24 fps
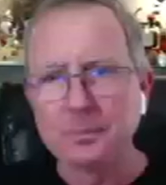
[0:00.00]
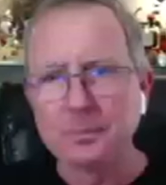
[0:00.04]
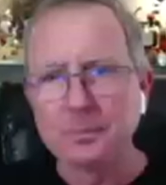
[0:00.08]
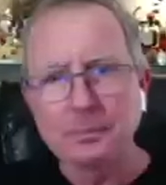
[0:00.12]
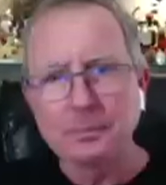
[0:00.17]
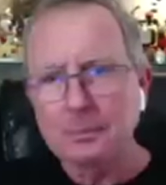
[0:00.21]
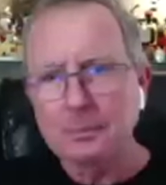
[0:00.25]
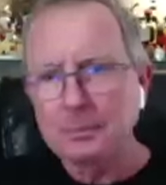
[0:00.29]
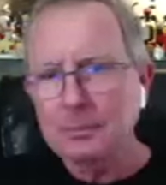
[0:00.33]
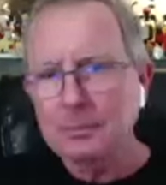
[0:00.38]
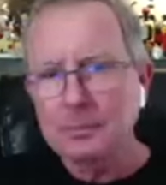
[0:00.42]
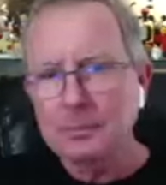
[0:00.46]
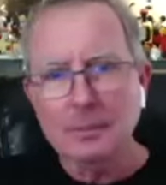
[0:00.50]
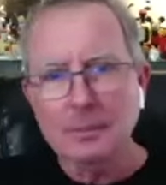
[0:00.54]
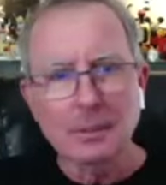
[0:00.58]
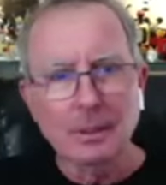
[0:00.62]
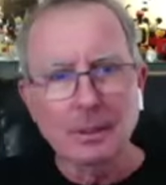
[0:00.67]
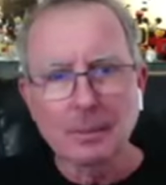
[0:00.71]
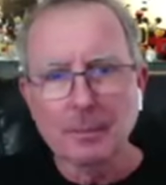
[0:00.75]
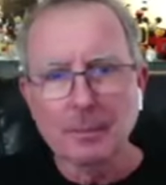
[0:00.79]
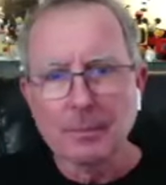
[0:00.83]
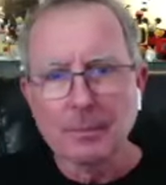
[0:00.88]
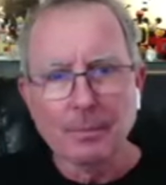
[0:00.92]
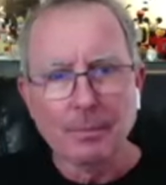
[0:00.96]
are a lot of clips.
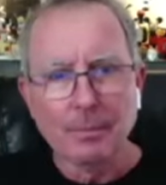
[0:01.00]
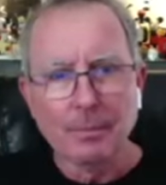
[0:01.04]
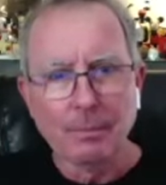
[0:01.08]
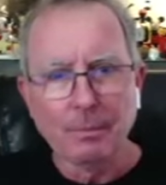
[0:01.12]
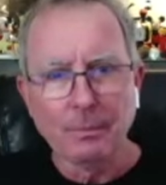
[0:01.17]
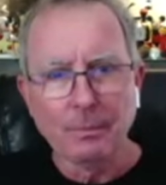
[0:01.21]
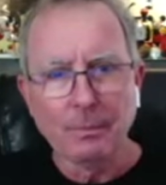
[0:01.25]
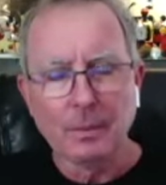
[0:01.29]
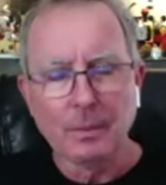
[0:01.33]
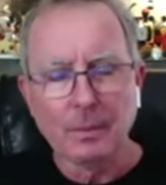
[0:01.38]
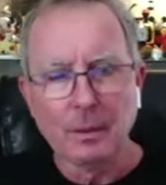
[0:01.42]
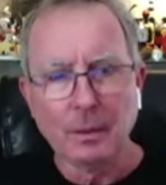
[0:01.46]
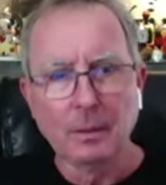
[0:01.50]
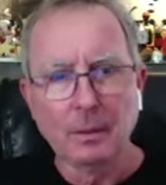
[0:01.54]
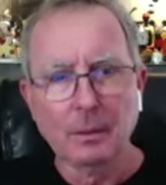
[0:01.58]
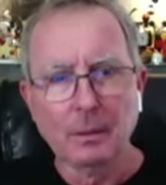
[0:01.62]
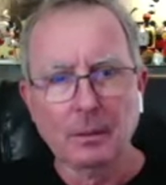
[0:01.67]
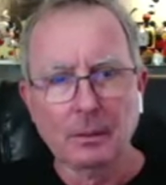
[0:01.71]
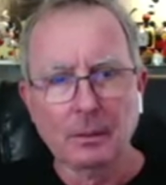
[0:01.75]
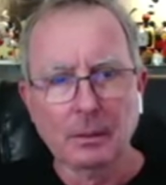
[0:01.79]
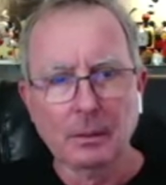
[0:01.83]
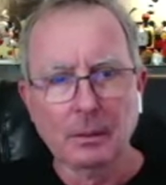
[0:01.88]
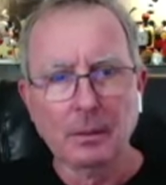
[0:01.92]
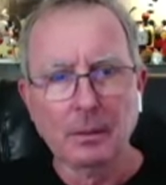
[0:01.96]
There are a lot of clips
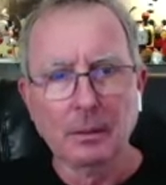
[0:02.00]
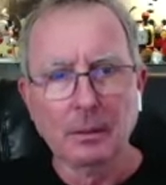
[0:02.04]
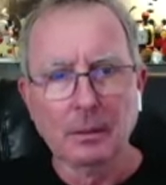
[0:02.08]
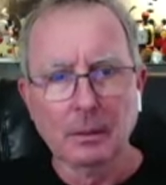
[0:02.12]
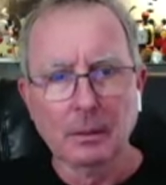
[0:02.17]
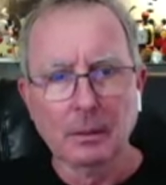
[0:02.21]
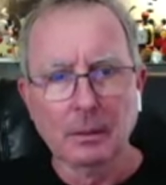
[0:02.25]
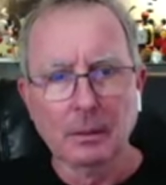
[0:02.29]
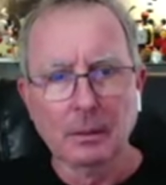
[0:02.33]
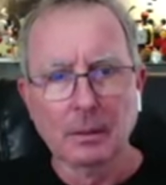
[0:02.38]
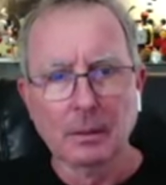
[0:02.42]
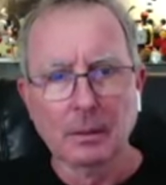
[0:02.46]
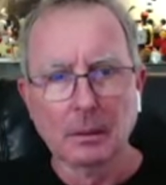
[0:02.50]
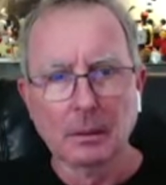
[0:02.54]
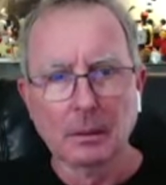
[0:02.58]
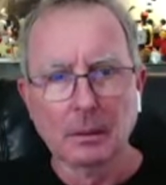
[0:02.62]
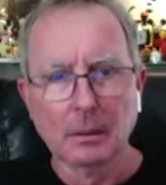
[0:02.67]
online that you can see.